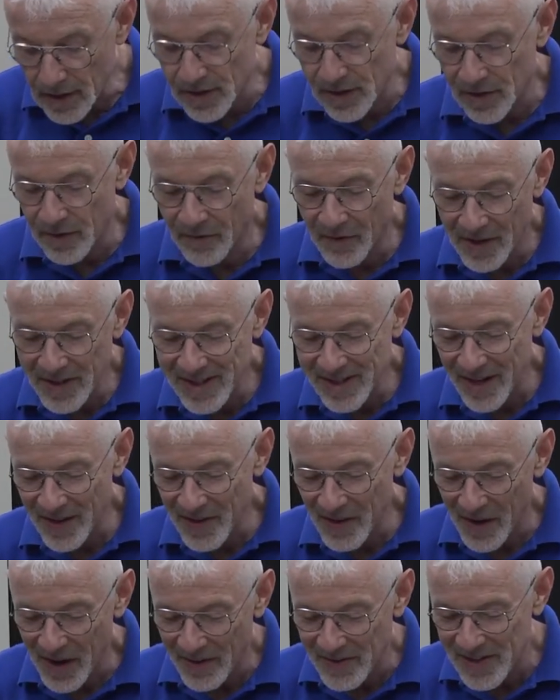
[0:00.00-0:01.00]
the very
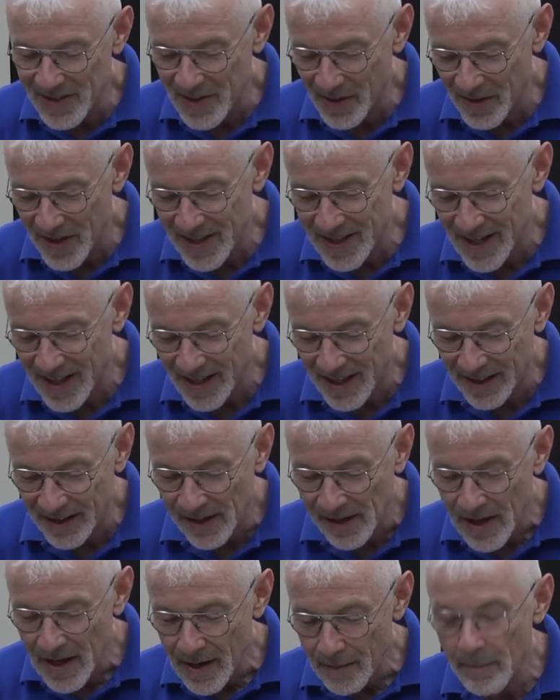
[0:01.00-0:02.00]
southern art of storytelling,
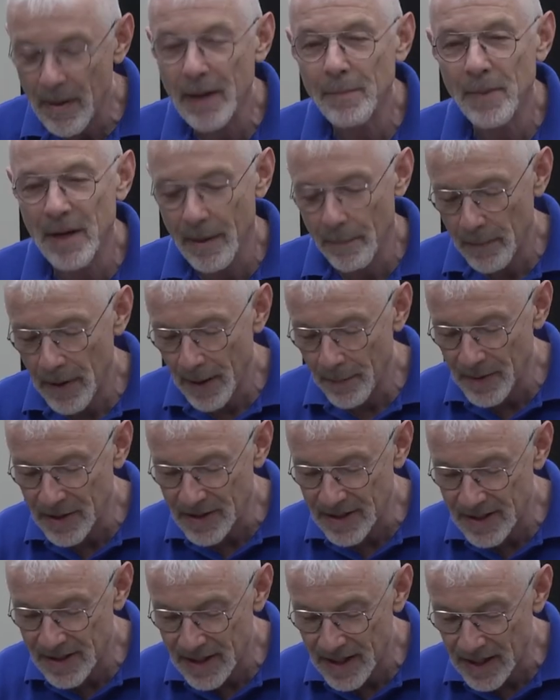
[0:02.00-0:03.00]
made me a
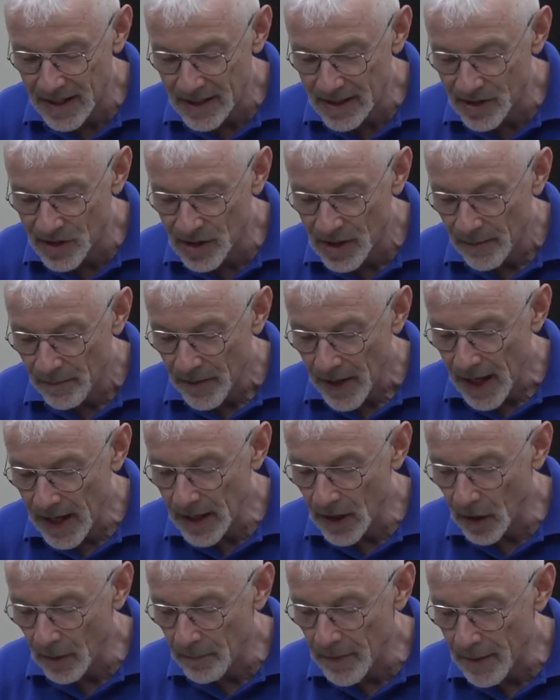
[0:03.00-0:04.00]
puppet stage and
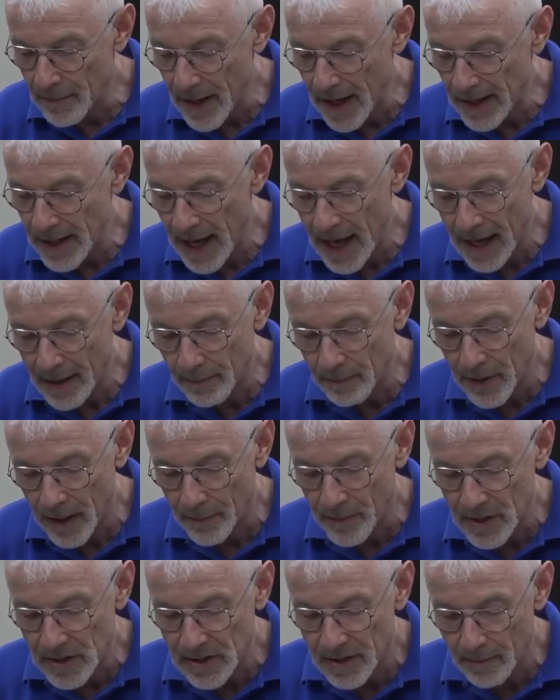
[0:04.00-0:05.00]
helped me make hand
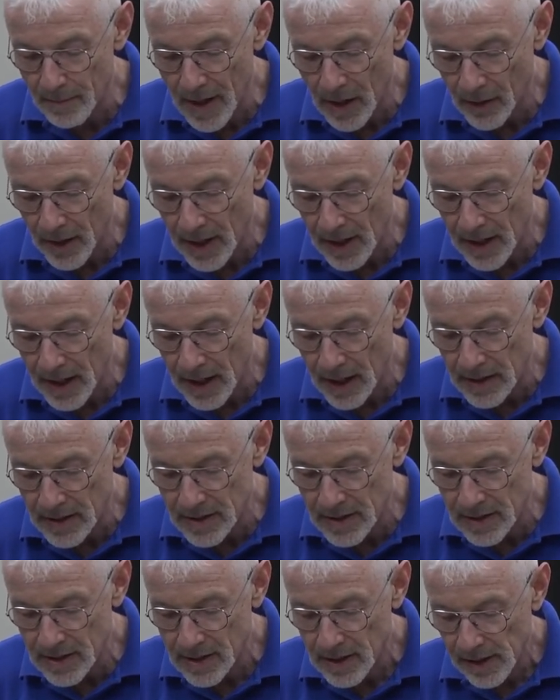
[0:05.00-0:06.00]
puppets and
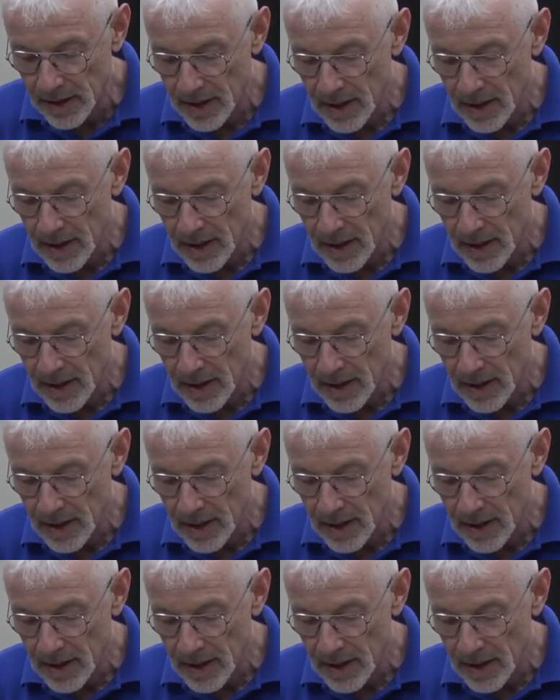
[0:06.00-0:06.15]
marionettes.